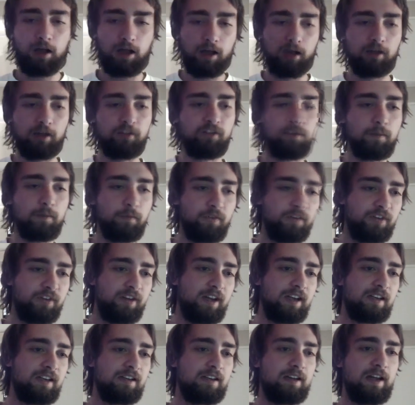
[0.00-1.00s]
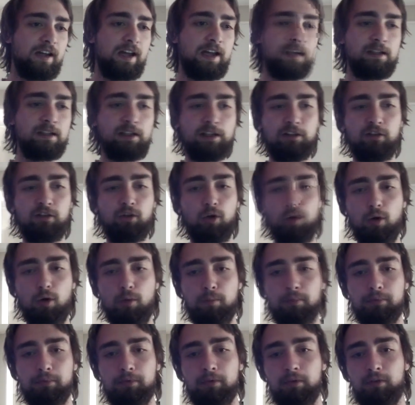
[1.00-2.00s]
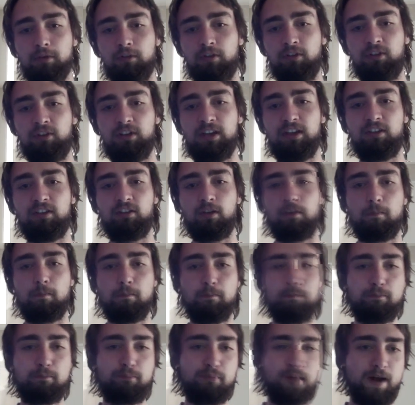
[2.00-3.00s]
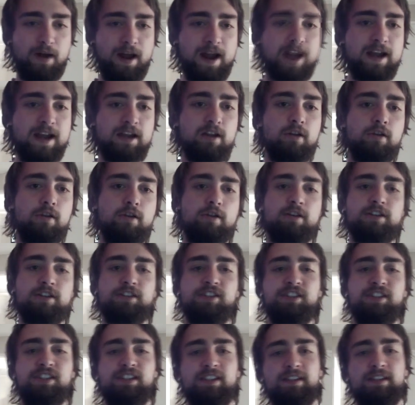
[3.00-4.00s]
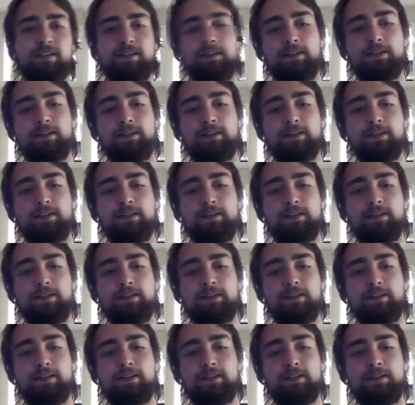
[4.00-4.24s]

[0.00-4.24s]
awesome set, and let's hope to see some bangers!